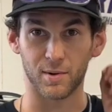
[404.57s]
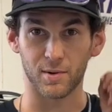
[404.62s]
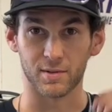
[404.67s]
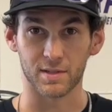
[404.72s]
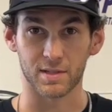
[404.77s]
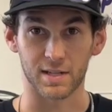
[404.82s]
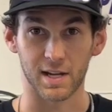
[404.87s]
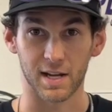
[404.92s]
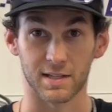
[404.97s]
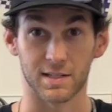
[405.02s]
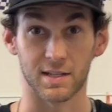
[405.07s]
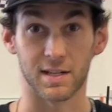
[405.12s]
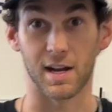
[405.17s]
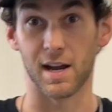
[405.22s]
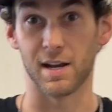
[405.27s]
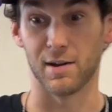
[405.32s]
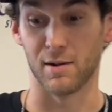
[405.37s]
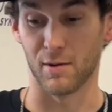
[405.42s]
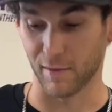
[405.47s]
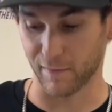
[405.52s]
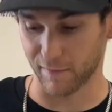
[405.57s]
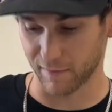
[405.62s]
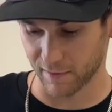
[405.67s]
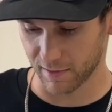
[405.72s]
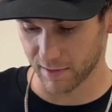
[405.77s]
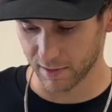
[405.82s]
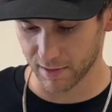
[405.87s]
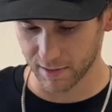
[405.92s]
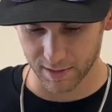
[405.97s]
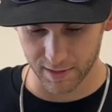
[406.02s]
in the States that I know of.
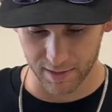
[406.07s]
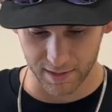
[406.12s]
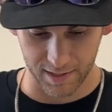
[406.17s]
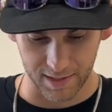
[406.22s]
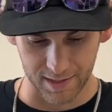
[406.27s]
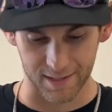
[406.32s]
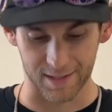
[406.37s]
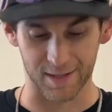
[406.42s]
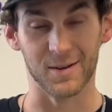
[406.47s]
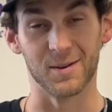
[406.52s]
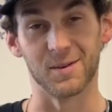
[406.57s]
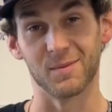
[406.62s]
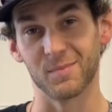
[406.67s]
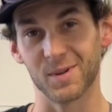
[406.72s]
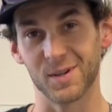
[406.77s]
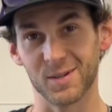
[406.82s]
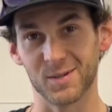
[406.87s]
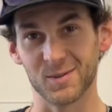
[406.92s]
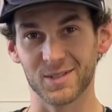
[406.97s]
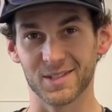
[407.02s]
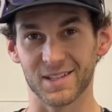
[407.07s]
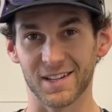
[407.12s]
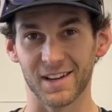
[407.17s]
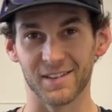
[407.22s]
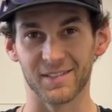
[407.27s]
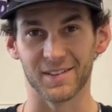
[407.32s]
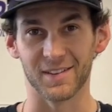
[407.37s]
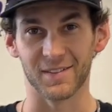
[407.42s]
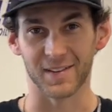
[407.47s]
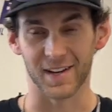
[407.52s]
So pretty cool
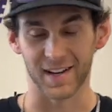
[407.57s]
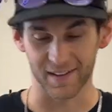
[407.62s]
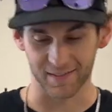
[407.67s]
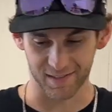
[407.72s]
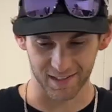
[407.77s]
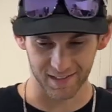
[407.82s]
stuff, I'm hyped.